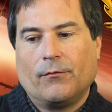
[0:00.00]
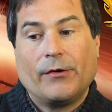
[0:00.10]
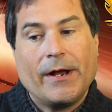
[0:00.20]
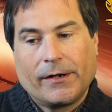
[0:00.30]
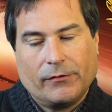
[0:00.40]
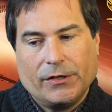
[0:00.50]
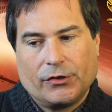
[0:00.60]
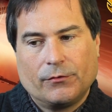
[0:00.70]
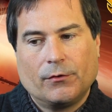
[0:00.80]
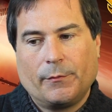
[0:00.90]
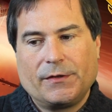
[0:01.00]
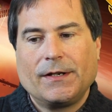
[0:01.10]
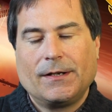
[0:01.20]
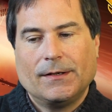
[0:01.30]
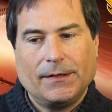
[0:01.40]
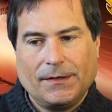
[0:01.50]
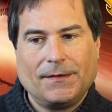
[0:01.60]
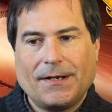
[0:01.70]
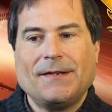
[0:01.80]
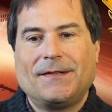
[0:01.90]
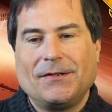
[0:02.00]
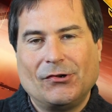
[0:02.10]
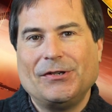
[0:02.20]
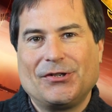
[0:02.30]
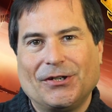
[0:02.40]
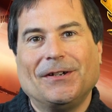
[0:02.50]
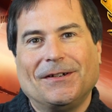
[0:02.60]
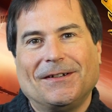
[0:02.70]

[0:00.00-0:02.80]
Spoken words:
rare creature or a particularly tasty creature,